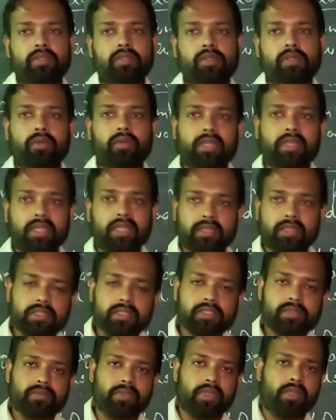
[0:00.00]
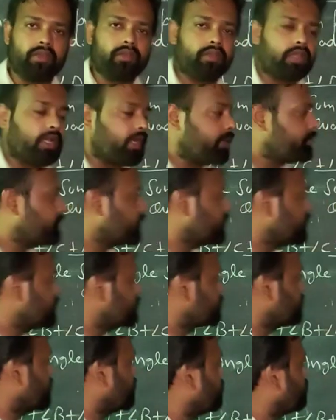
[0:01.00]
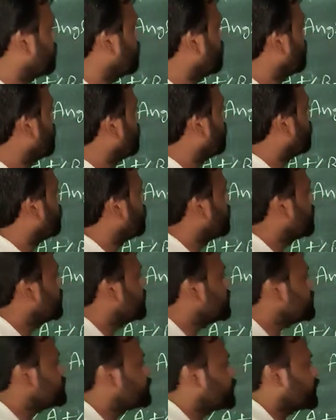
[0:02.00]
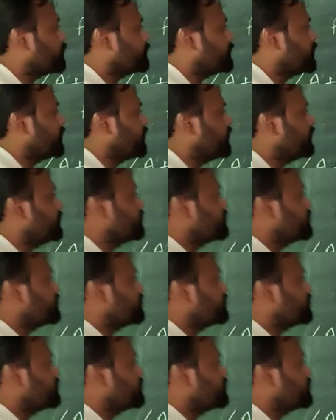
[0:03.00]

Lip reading: So only in this video you have to understand only this property.